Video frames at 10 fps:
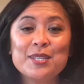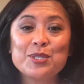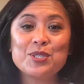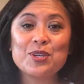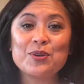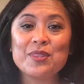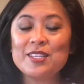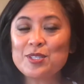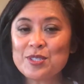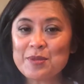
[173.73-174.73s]
So
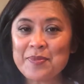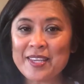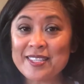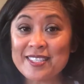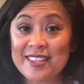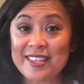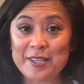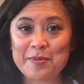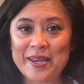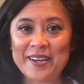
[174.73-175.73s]
these are some things to
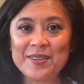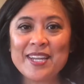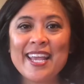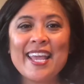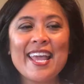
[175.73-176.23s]
think about.